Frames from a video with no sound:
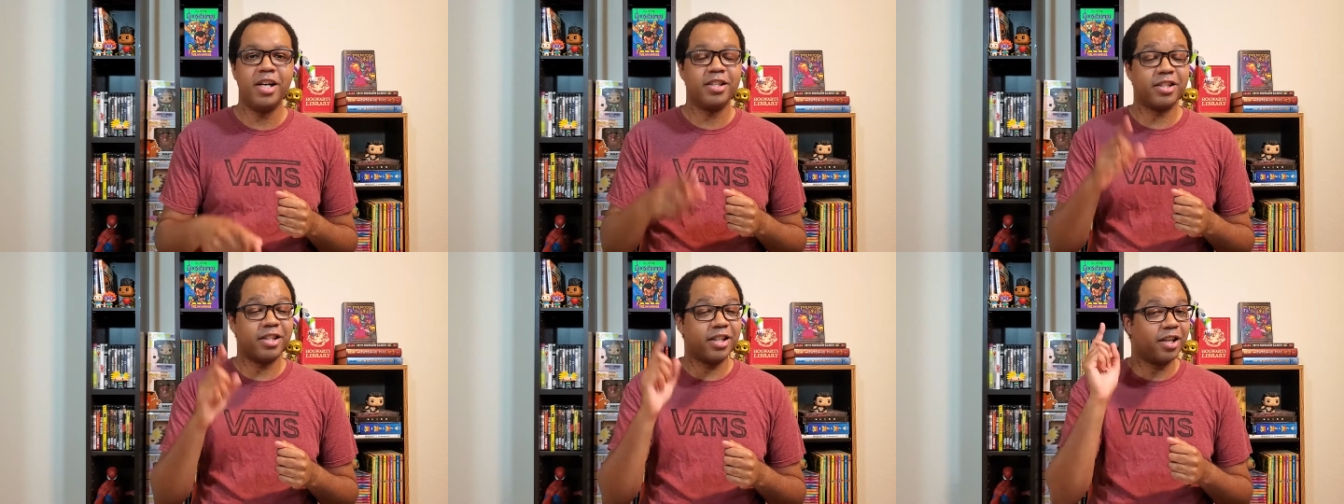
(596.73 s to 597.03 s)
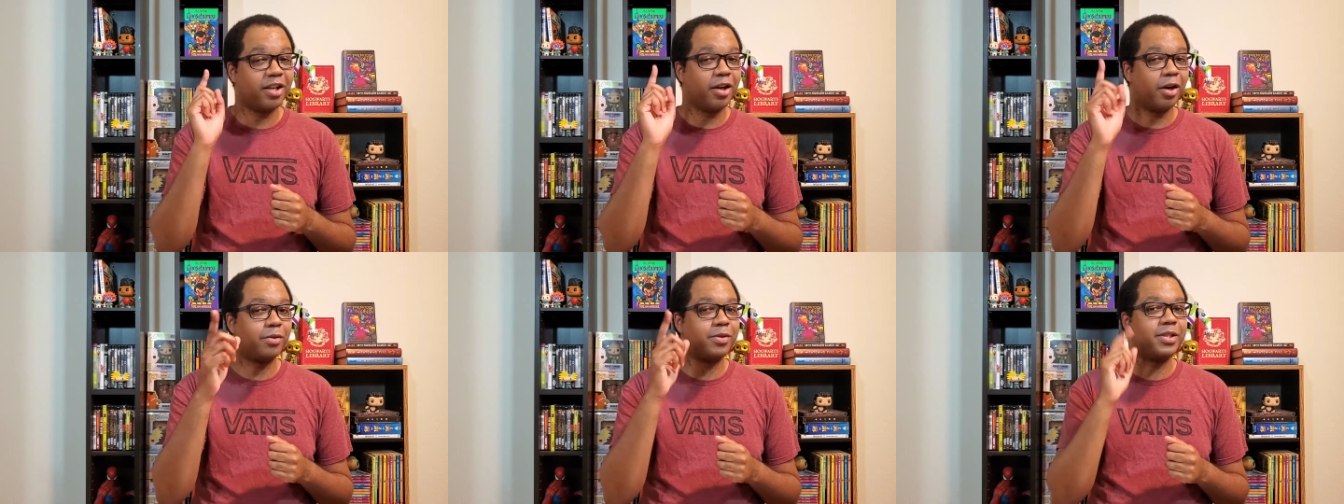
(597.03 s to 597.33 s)
so
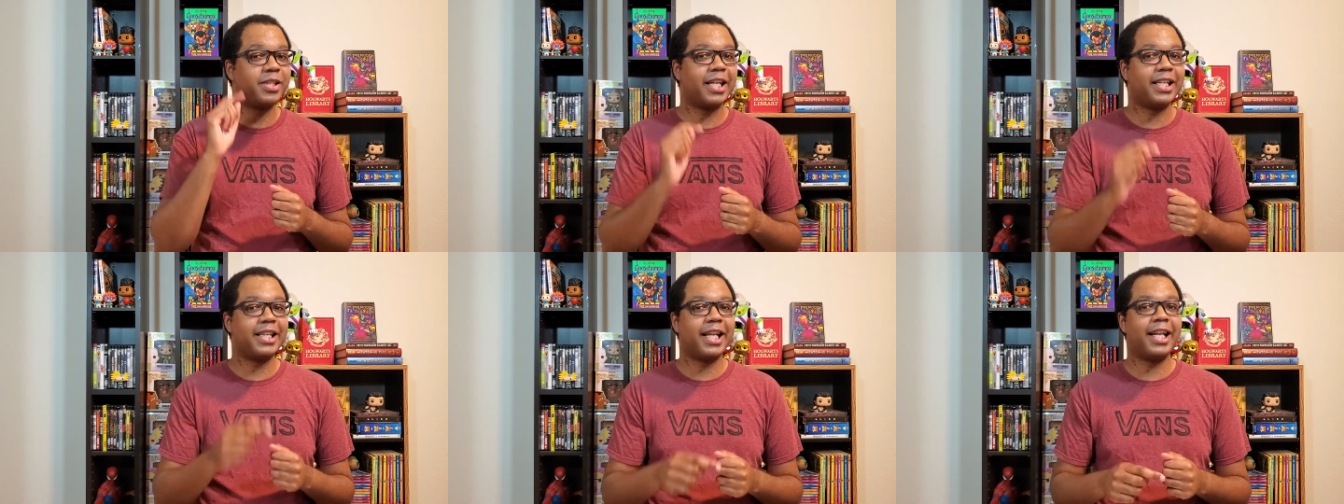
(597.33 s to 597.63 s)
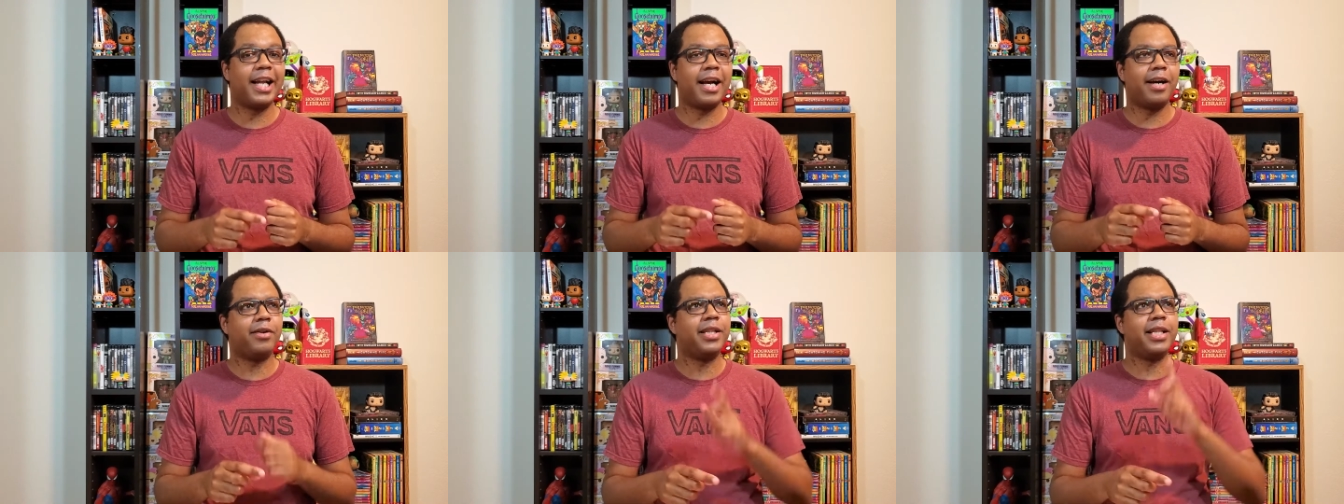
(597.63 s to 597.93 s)
you can go check
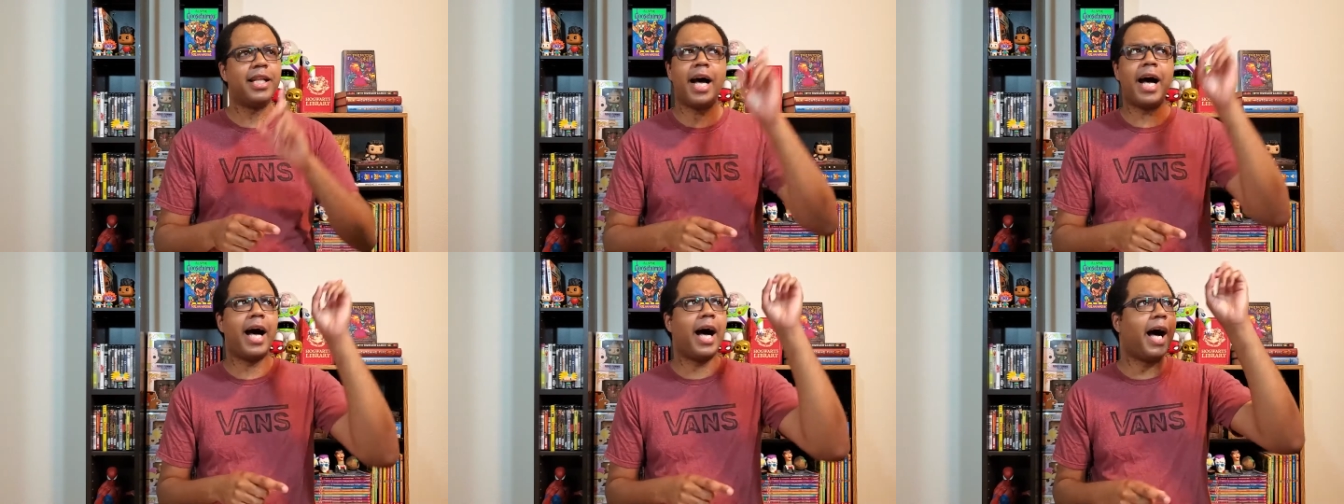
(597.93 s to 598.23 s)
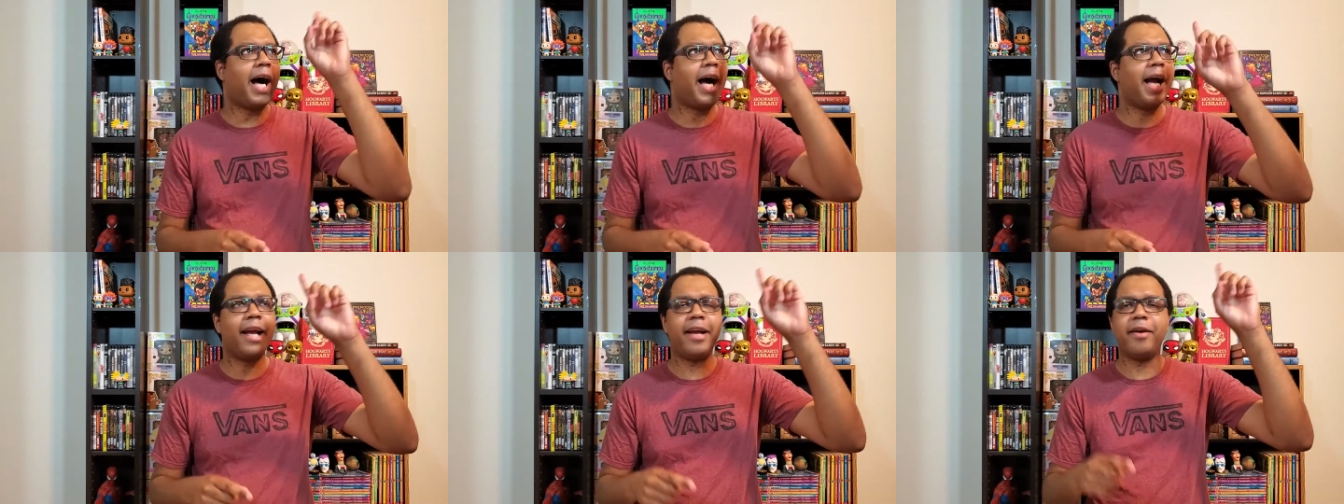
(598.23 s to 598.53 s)
that out in the
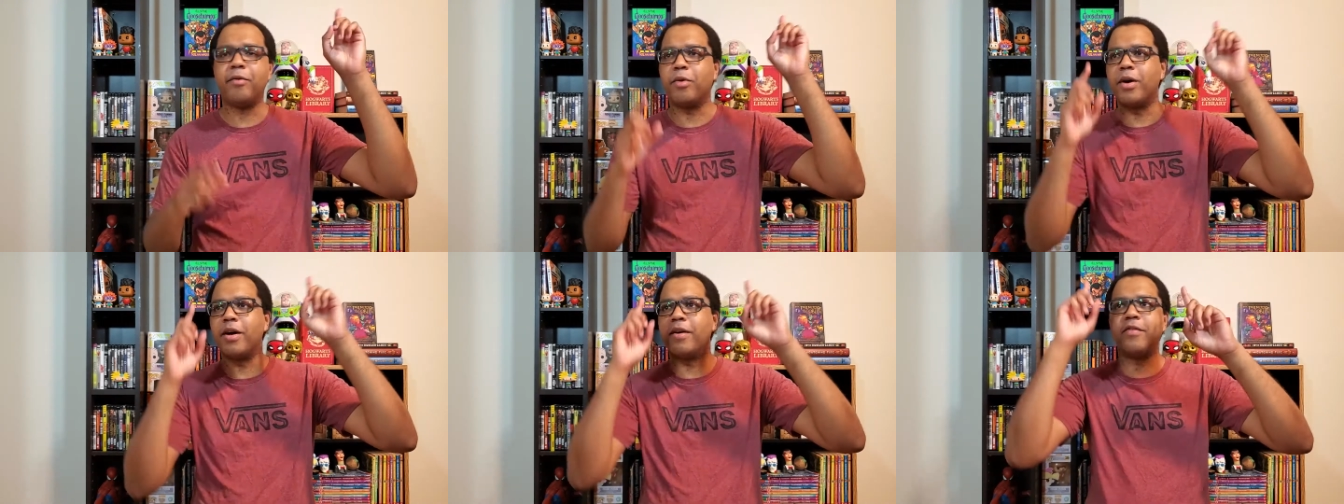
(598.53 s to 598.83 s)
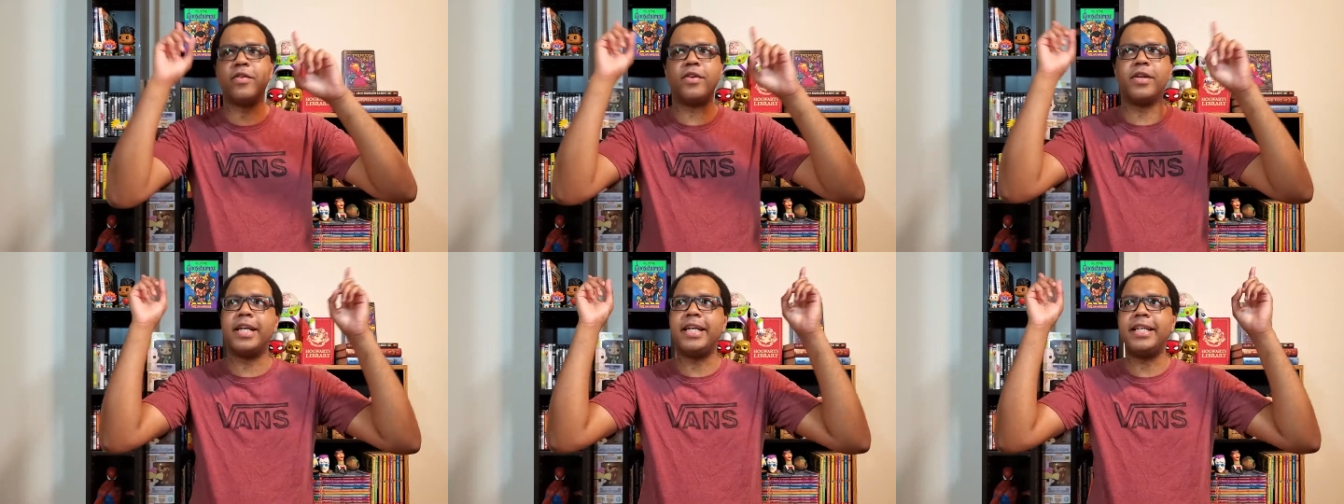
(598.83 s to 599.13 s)
eye,
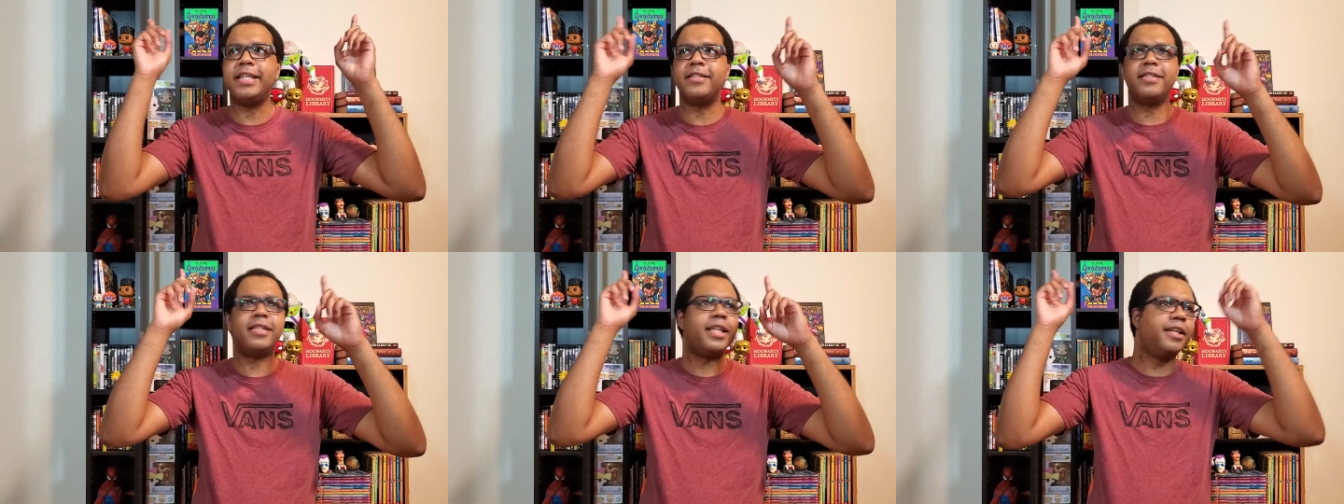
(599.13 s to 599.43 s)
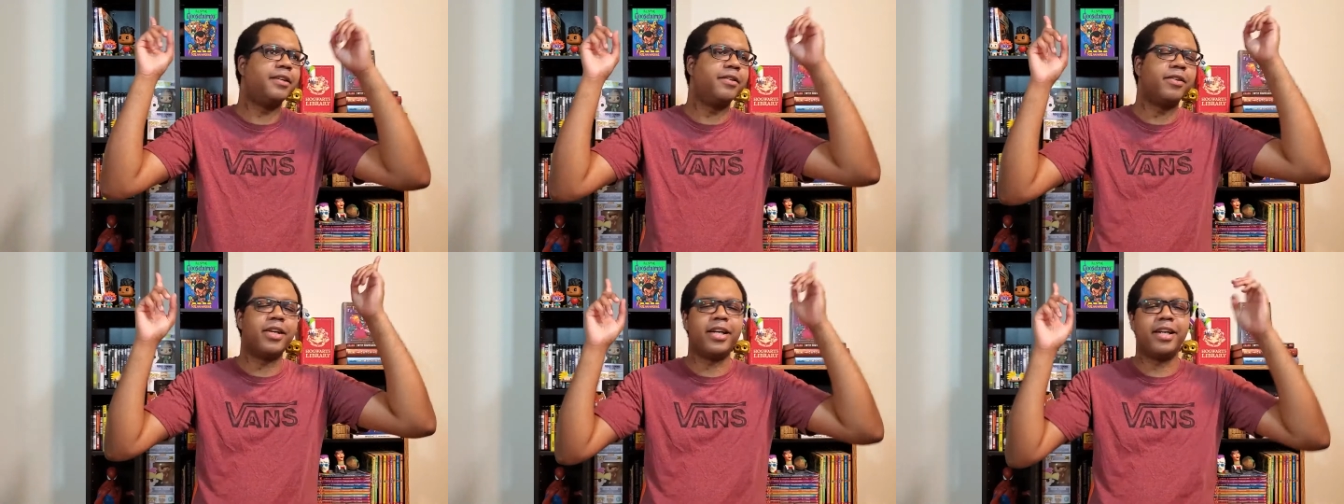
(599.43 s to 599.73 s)
wherever it is,
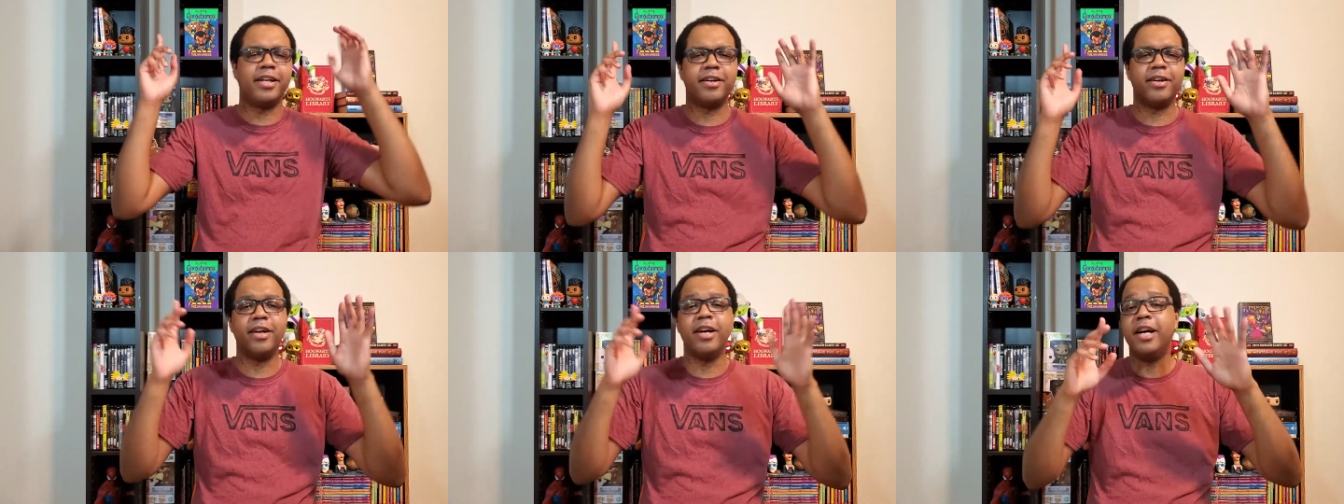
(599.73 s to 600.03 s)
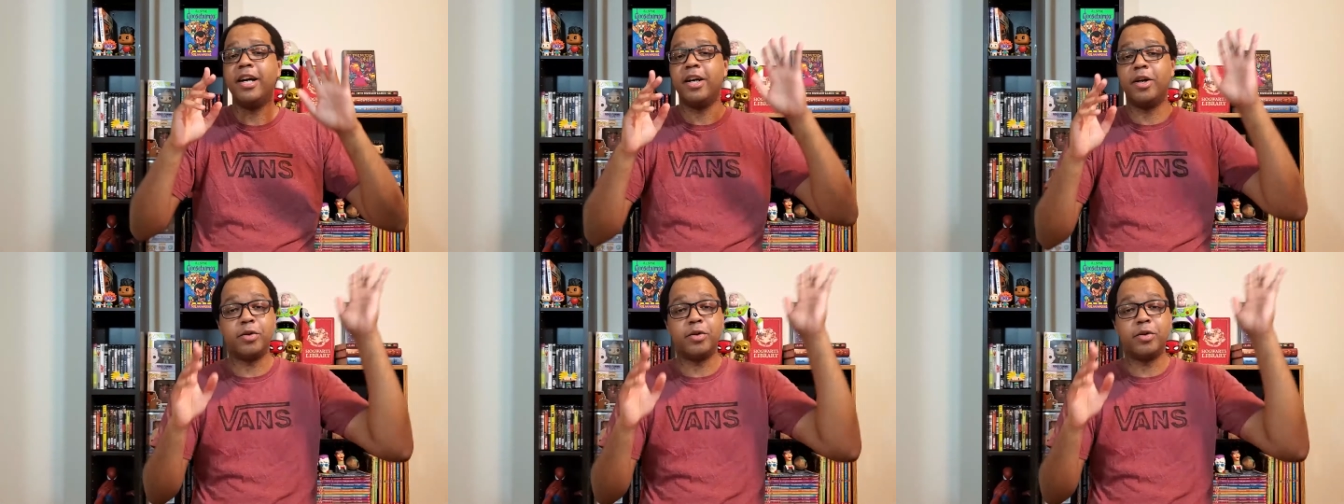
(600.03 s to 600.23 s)
here.